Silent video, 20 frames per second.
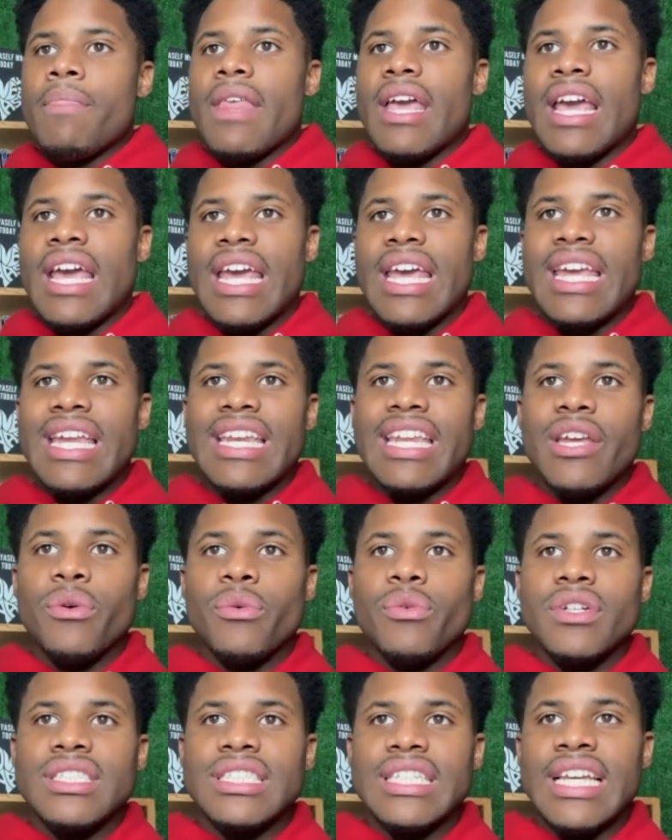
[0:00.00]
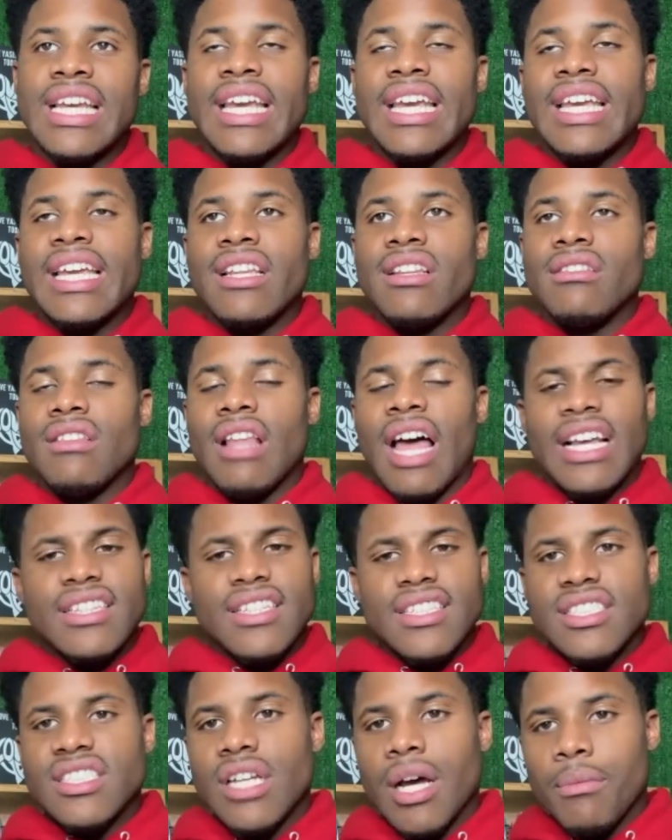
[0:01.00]
And it was in like
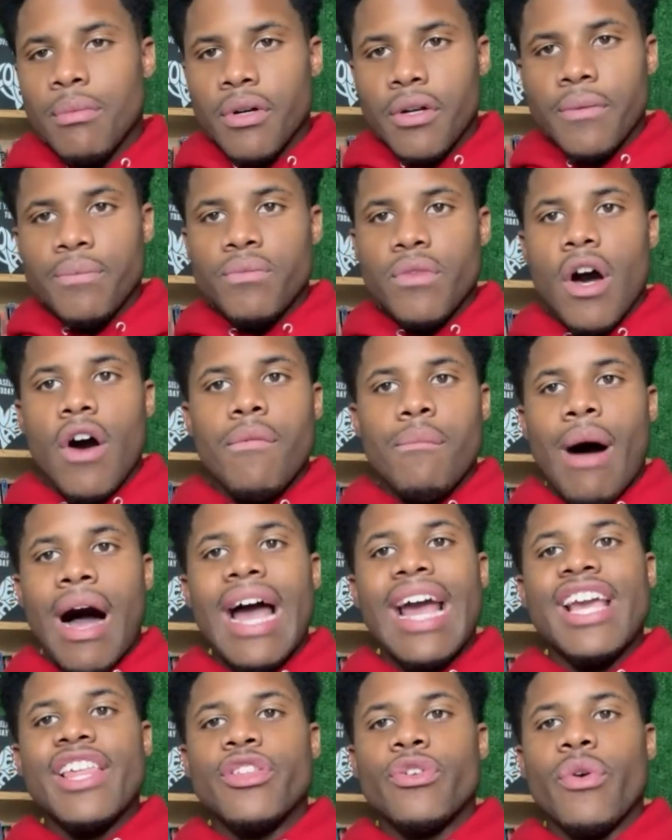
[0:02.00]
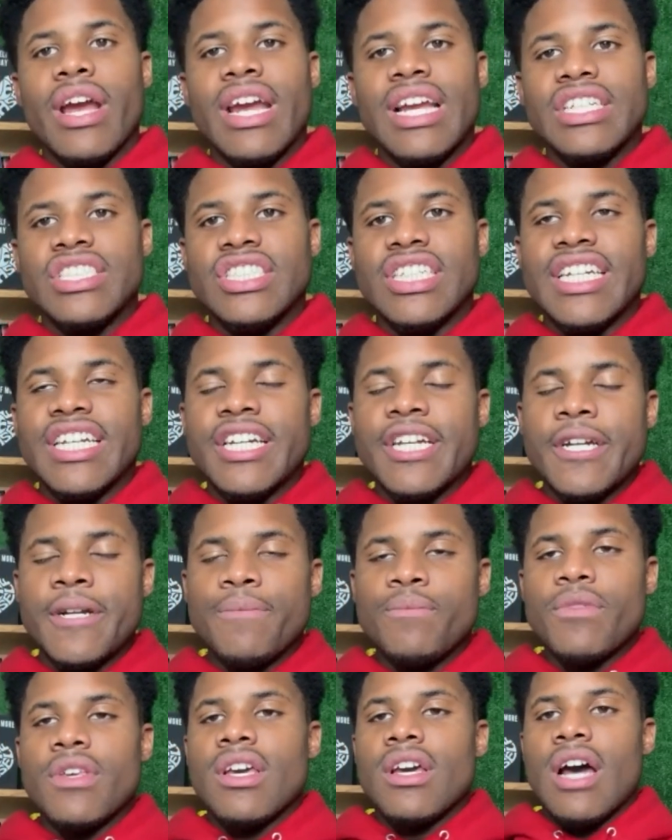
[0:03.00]
the summer of my eighth grade
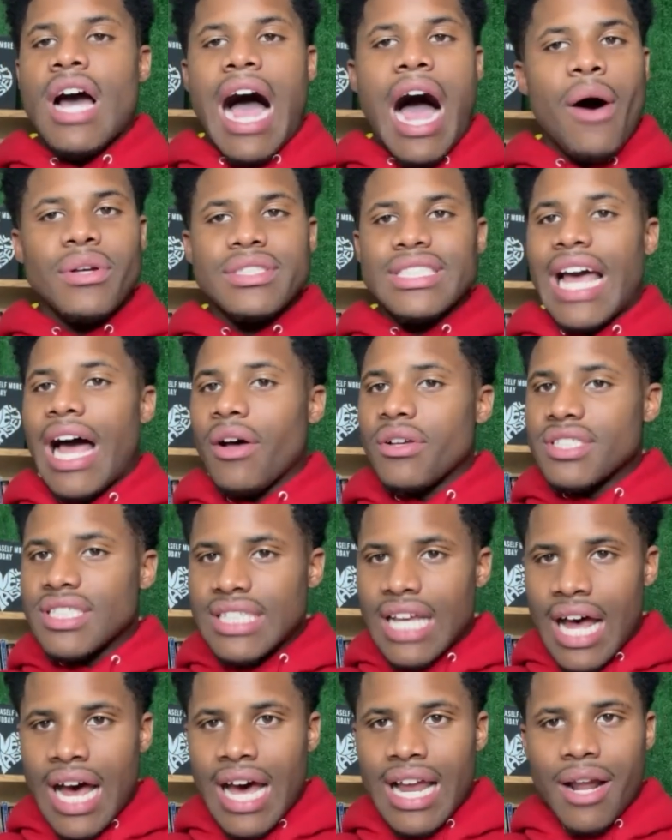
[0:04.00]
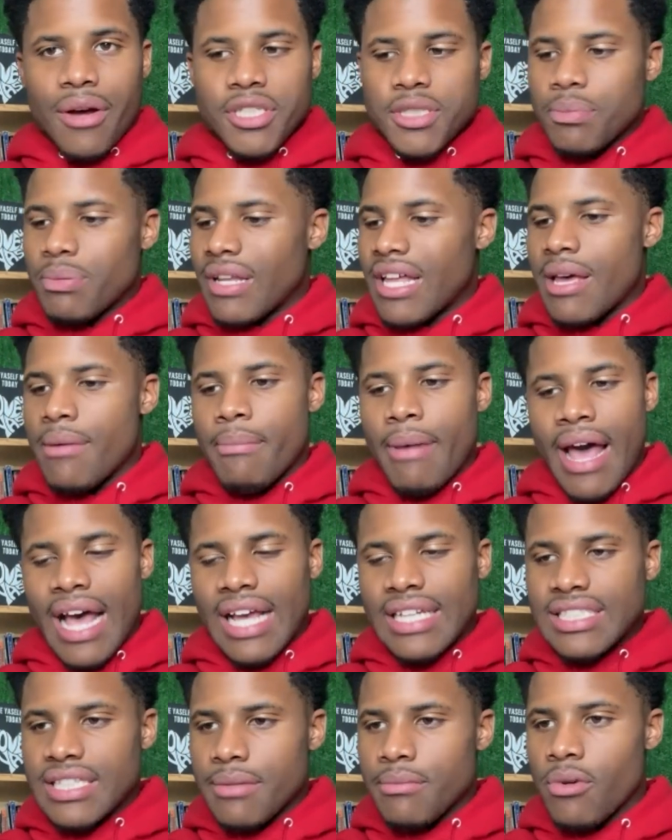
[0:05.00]
year. I was outside, I was playing
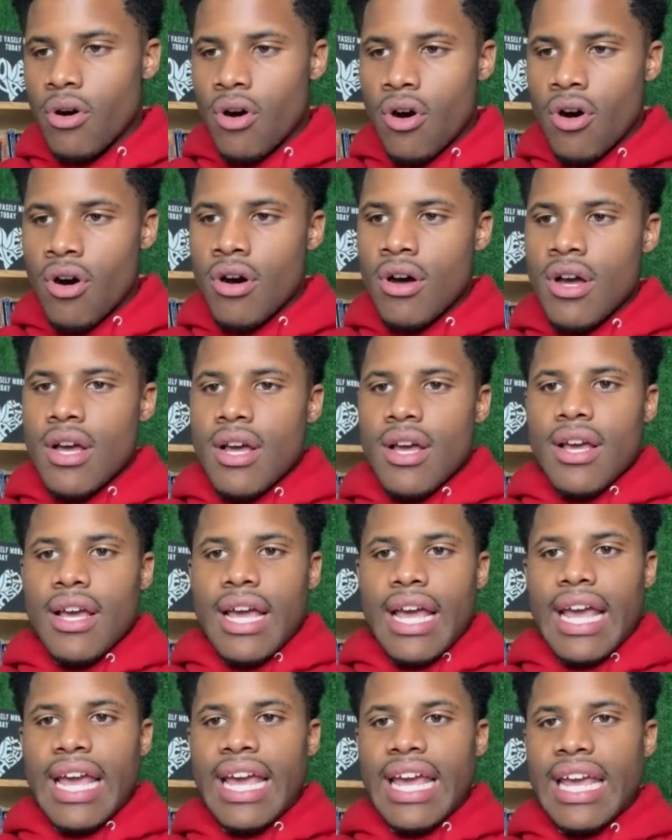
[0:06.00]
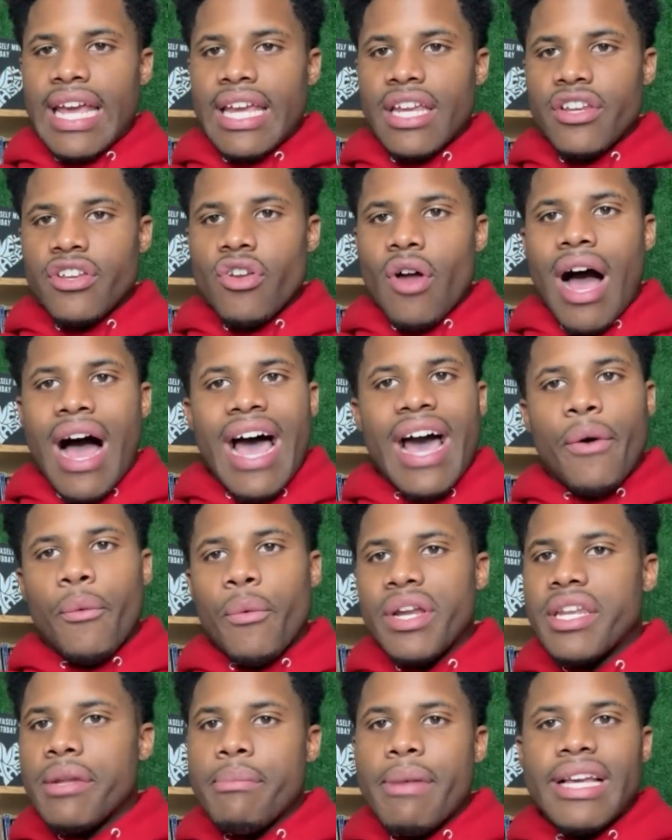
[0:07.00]
basketball, and I
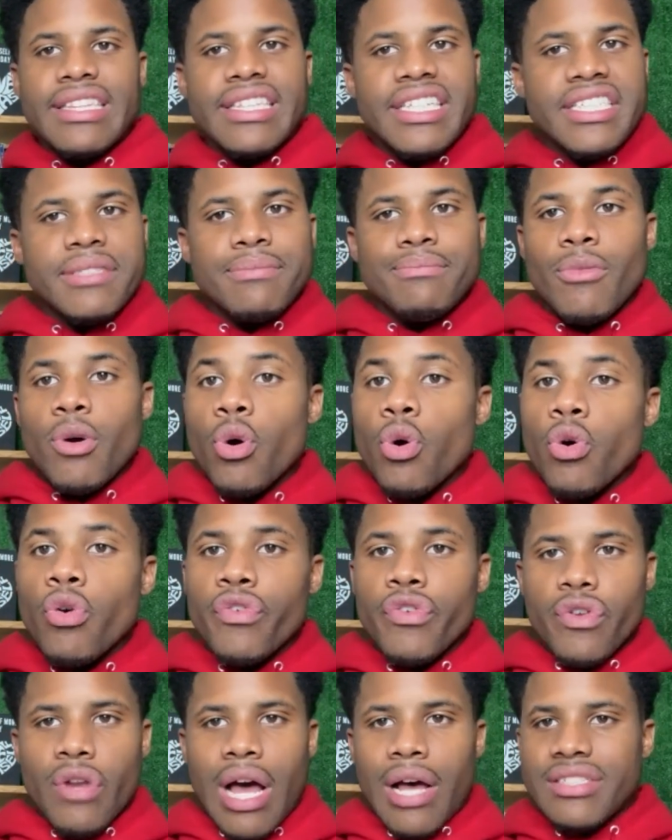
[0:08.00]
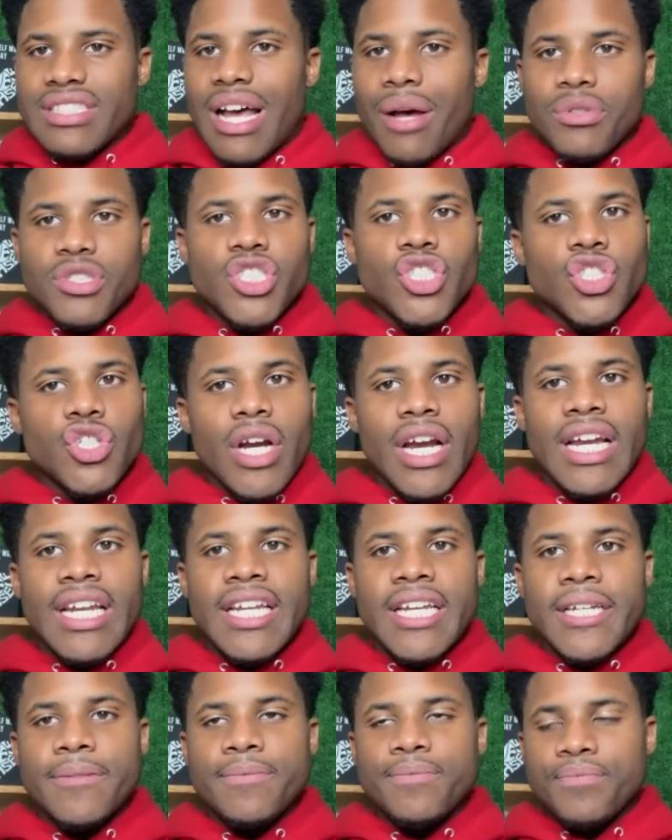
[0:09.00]
went to make this move, as I was
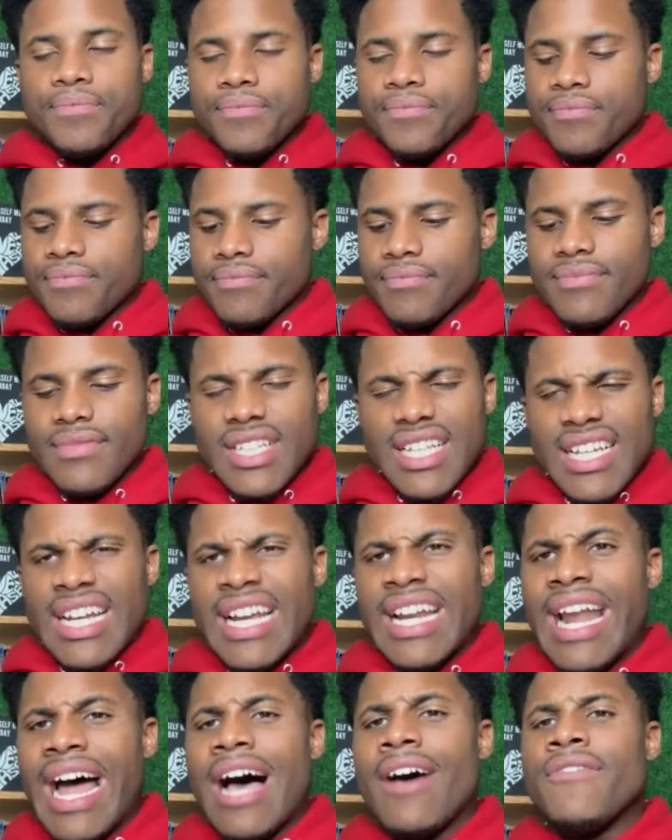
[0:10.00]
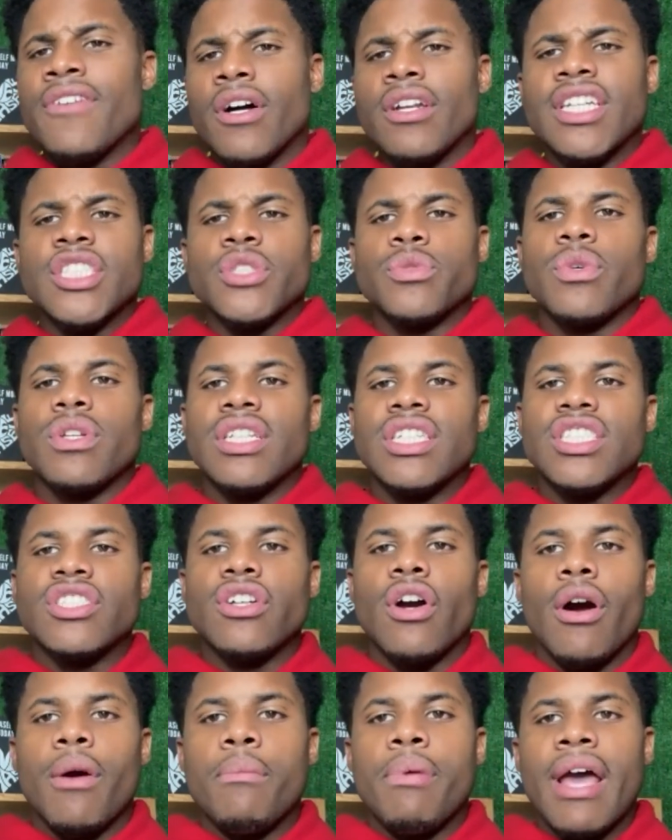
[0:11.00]
training, and I felt this really
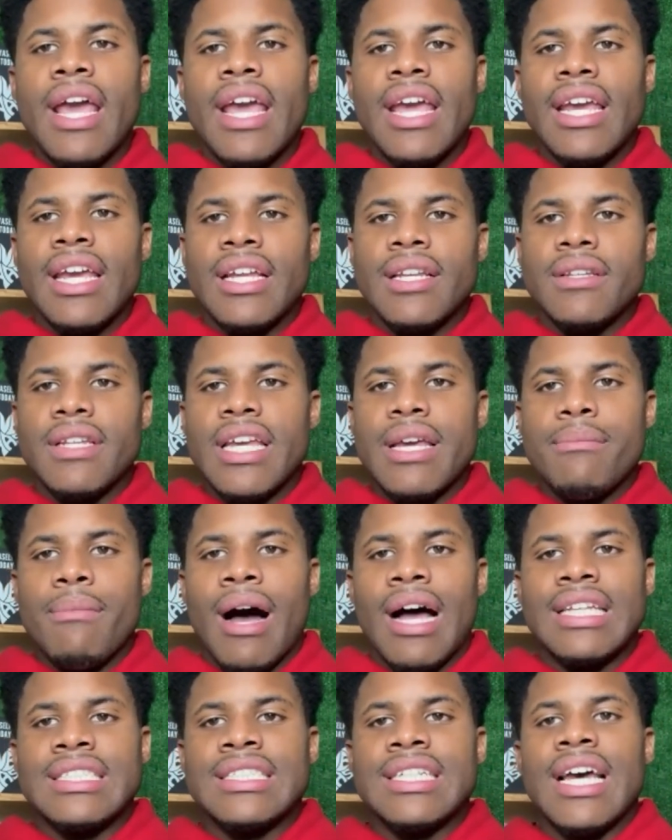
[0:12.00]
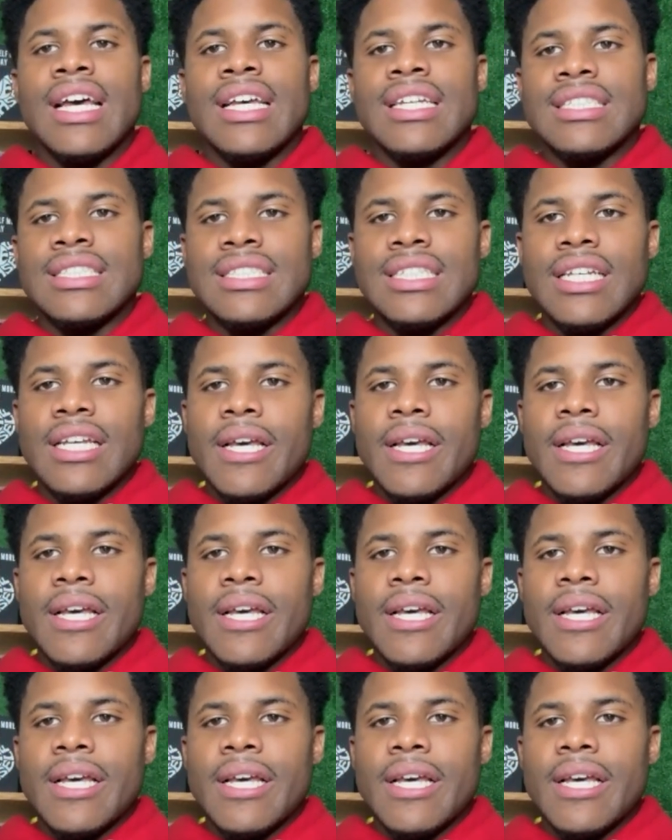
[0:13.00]
sharp pain in my chest.